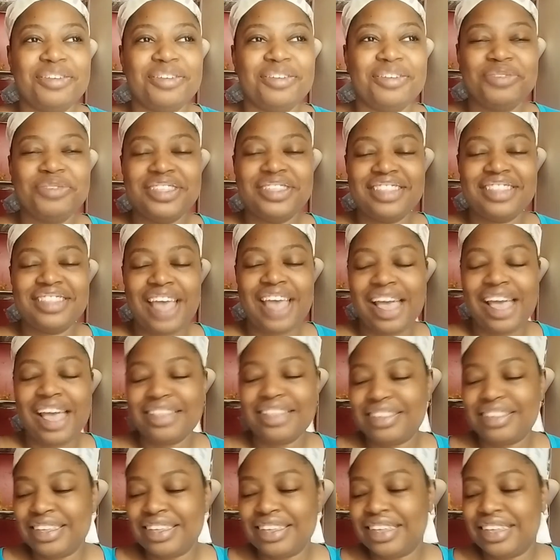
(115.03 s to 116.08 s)
with
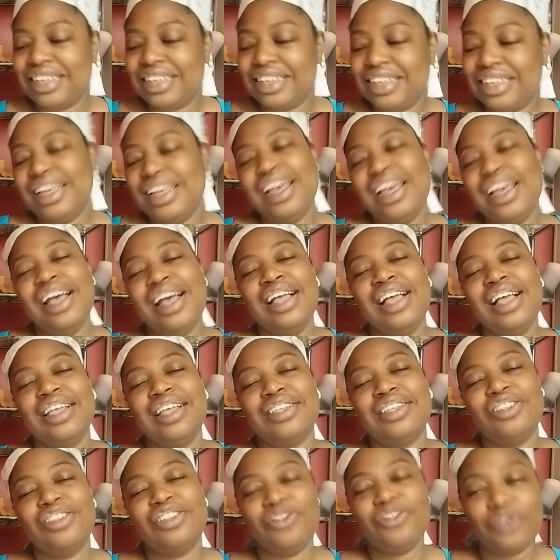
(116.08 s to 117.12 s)
that,
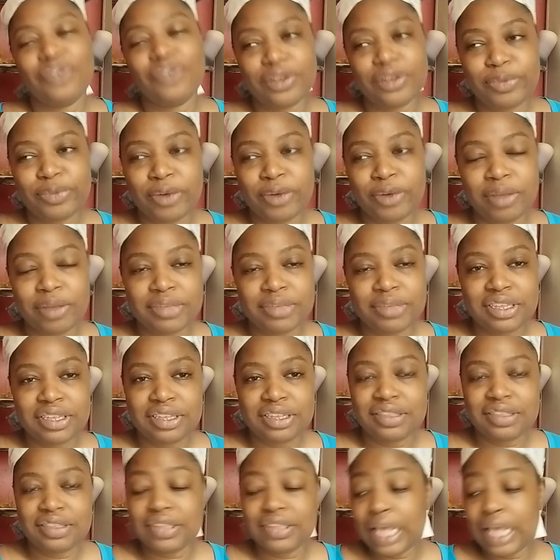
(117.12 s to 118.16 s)
the first prompt
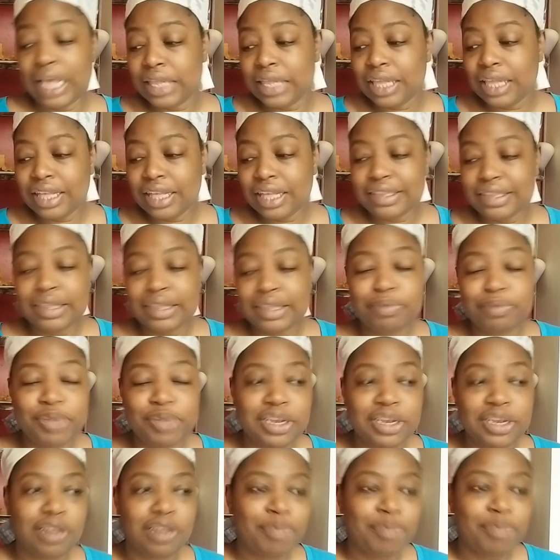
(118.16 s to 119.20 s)
is tell us a
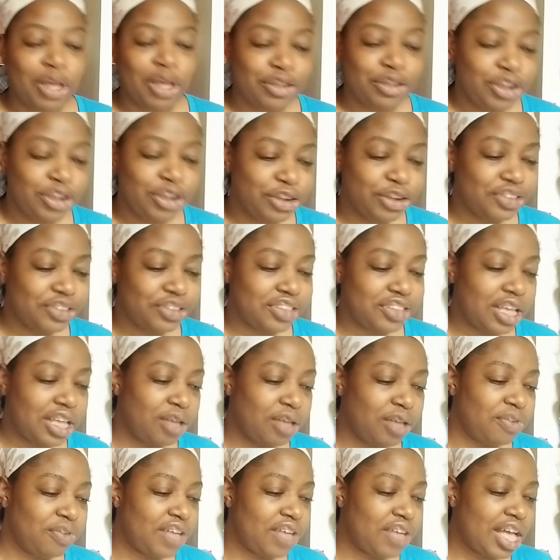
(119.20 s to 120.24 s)
bit about
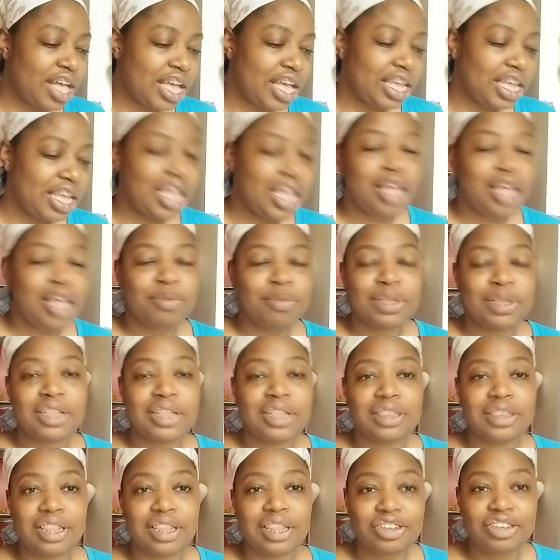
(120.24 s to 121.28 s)
yourself. I am
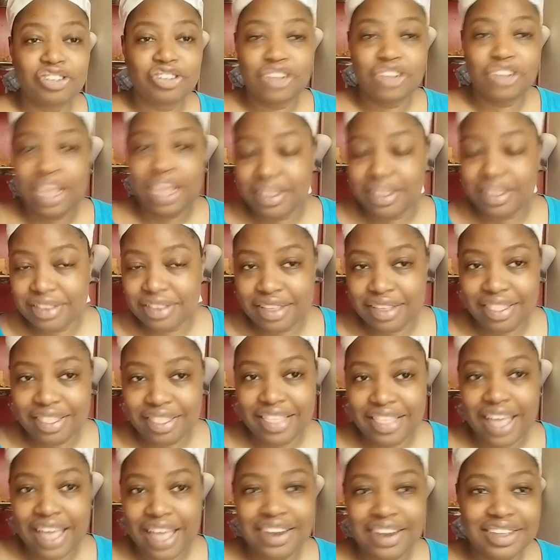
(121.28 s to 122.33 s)
Lachette.
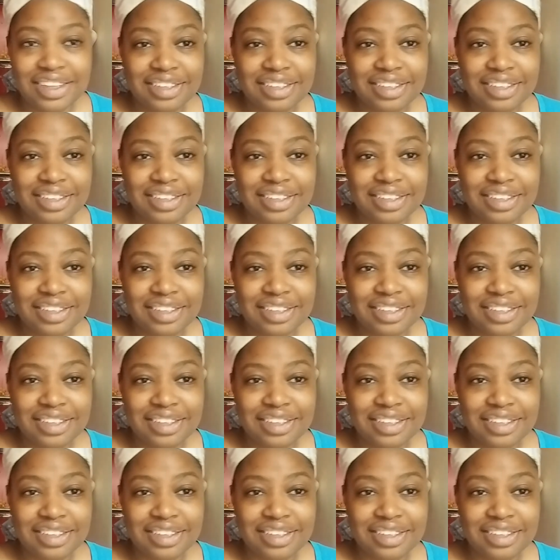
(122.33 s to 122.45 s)
That